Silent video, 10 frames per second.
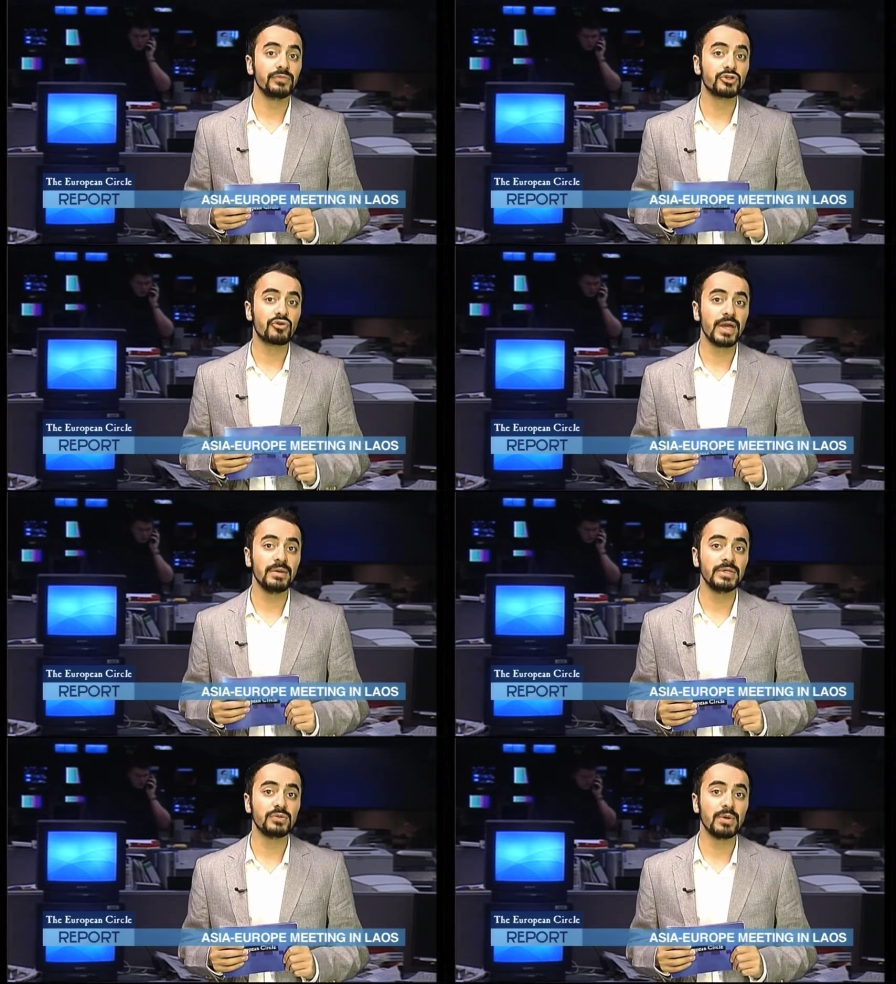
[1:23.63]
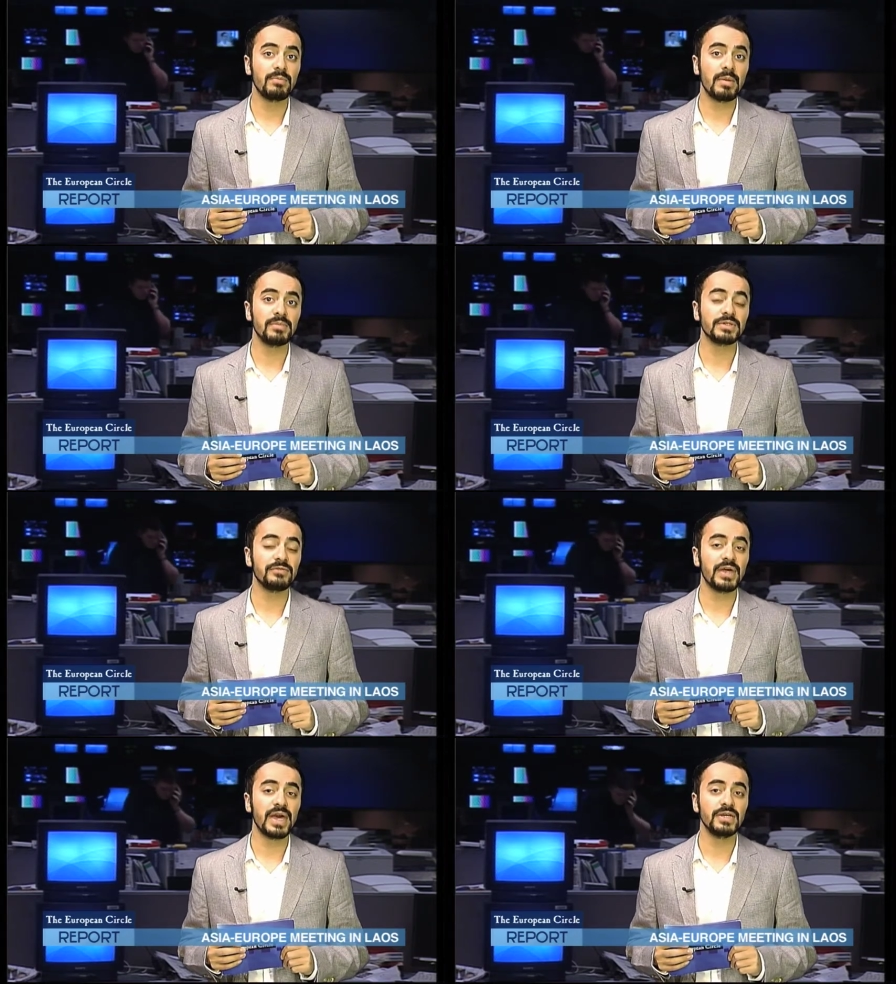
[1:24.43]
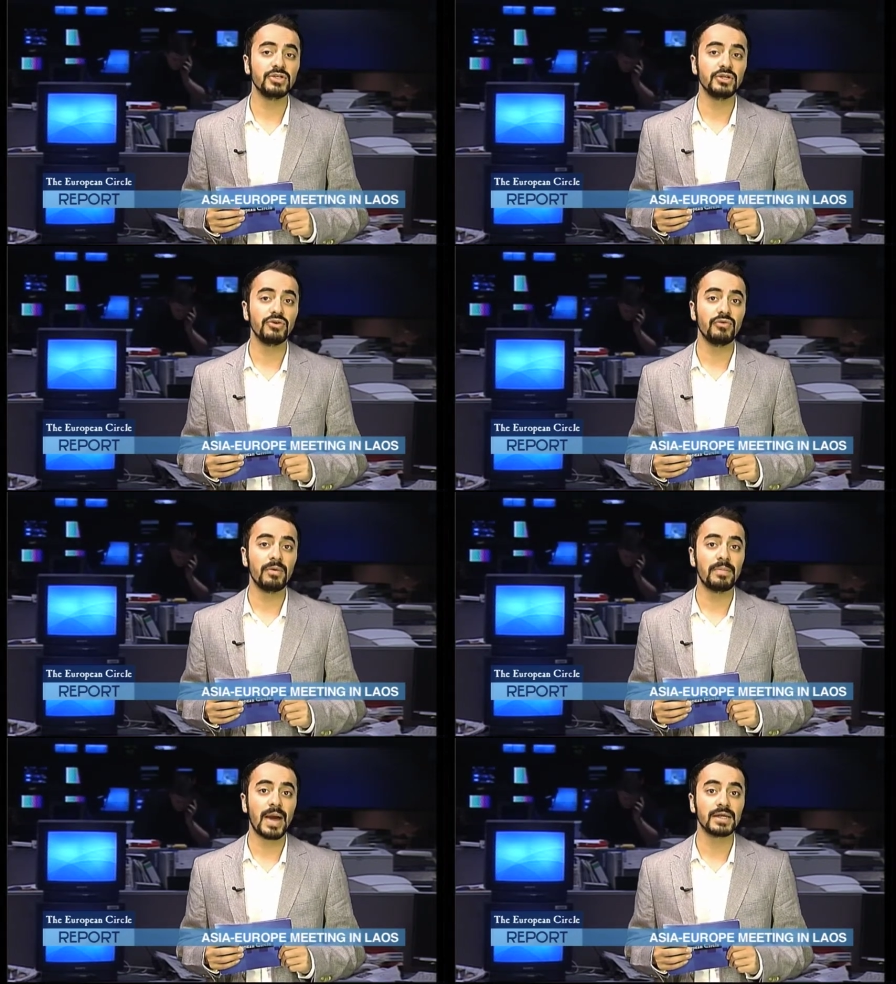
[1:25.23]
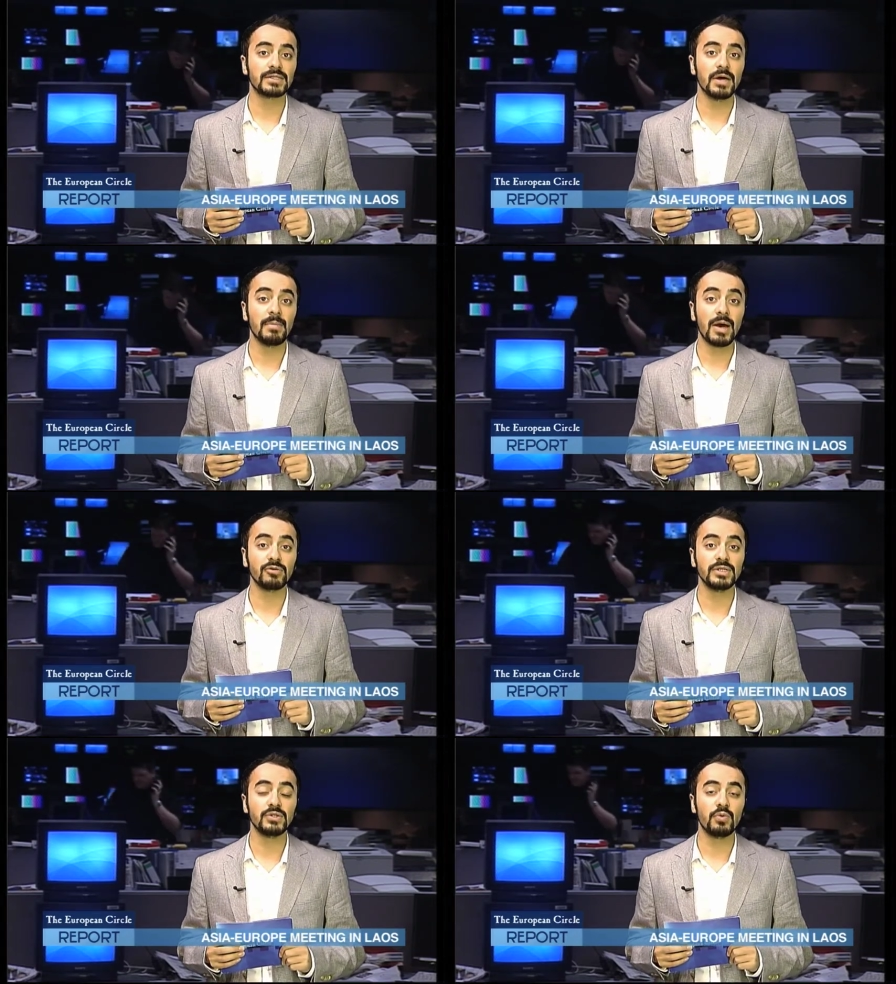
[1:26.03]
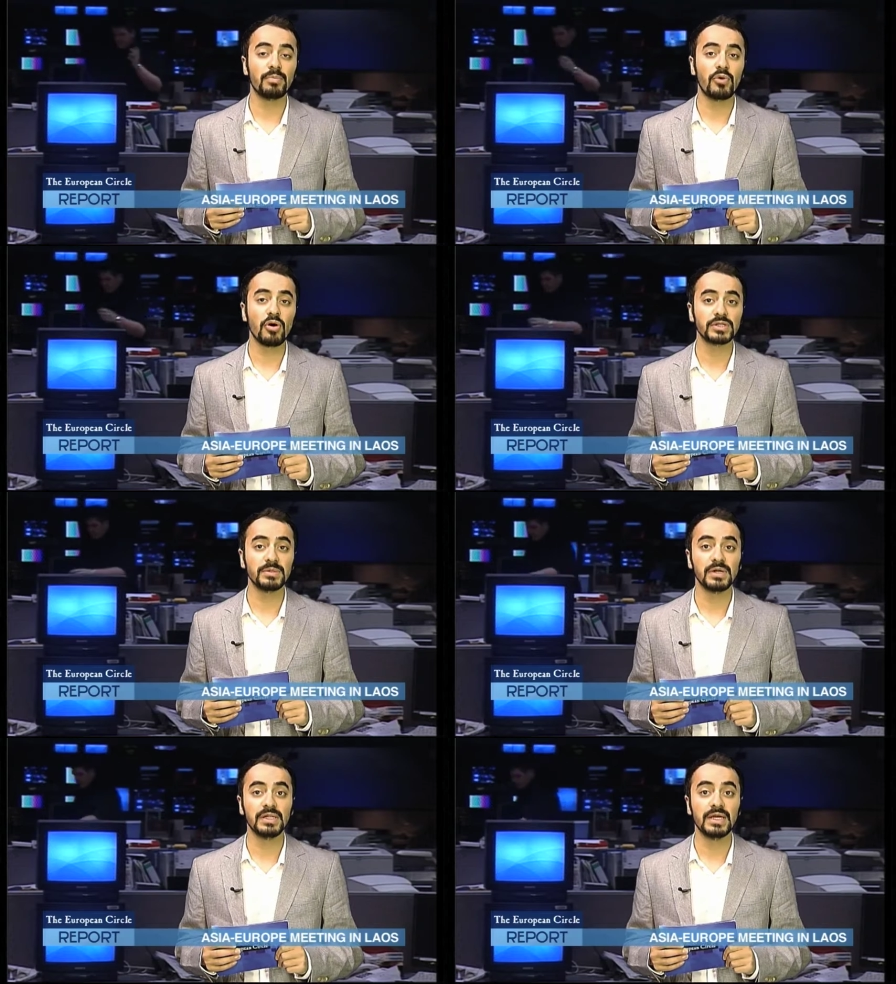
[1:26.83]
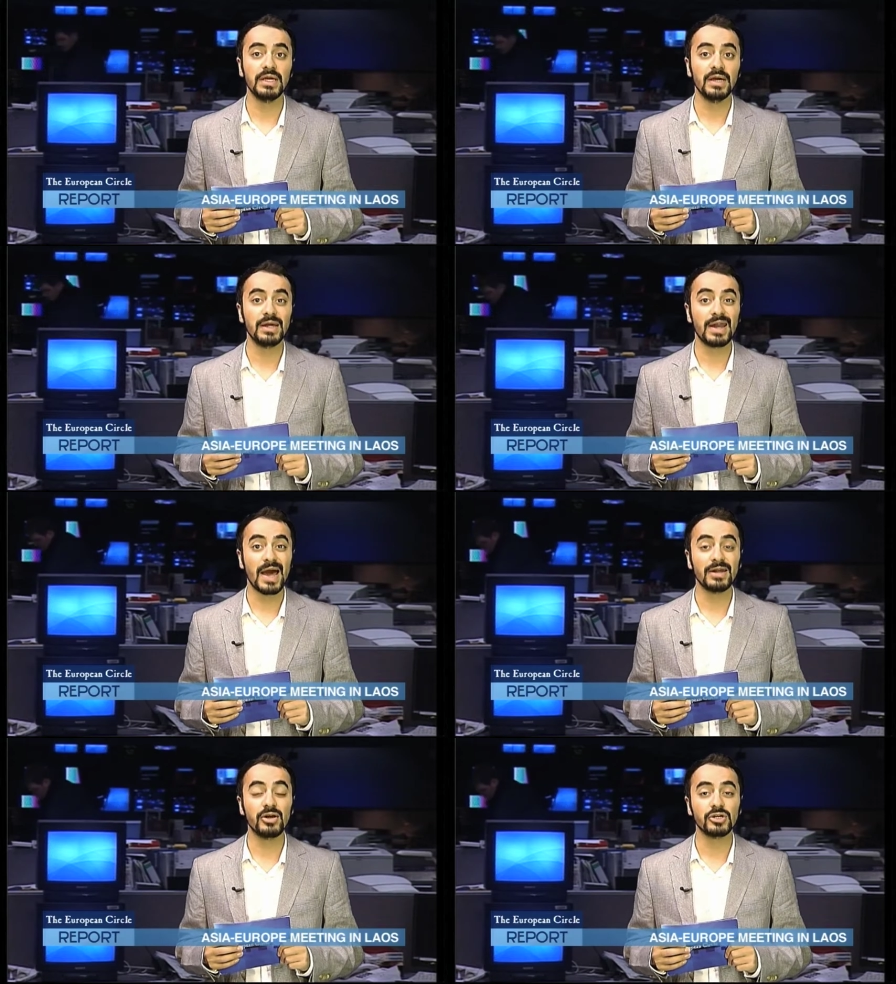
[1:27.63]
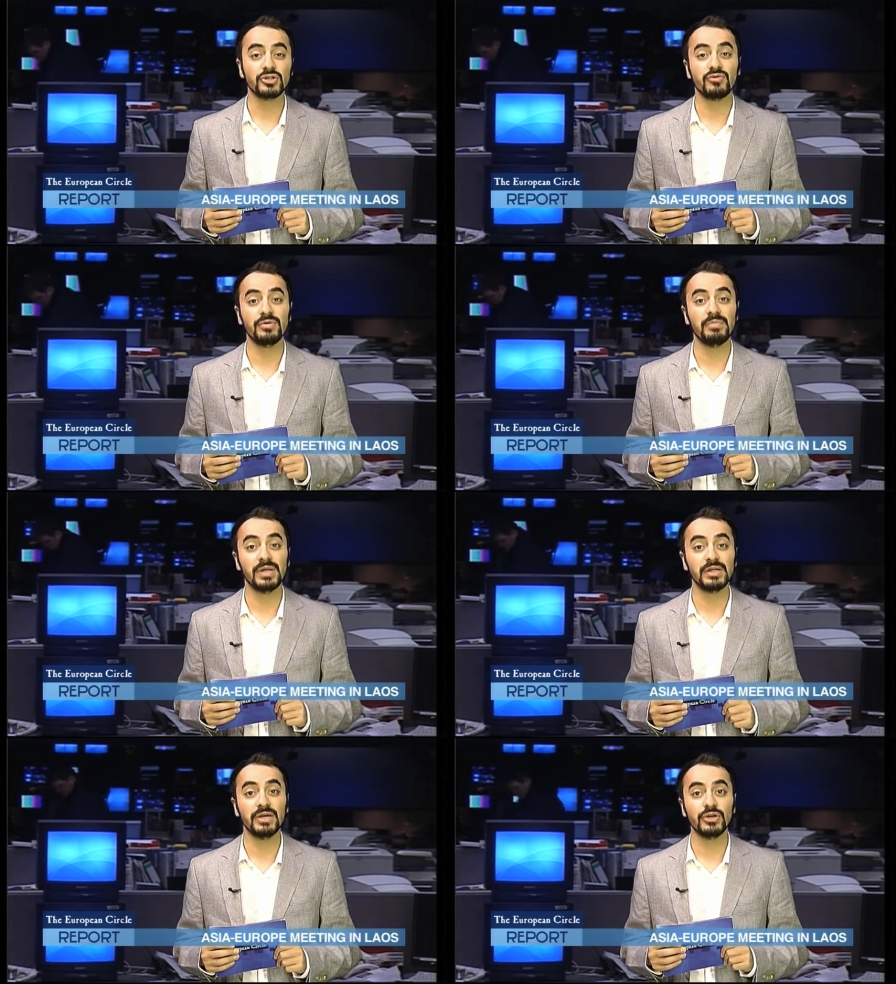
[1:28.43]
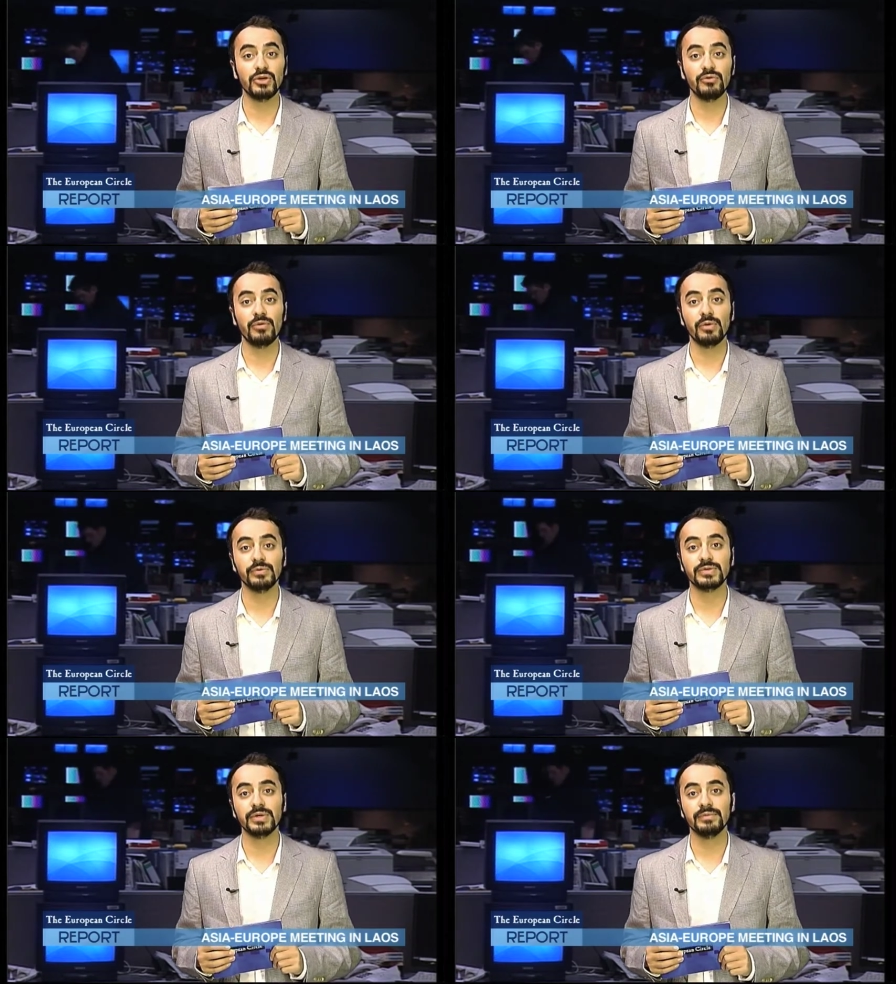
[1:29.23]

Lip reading: trade between members of the Asia-Europe Pact amounted to approximately 900 billion euros.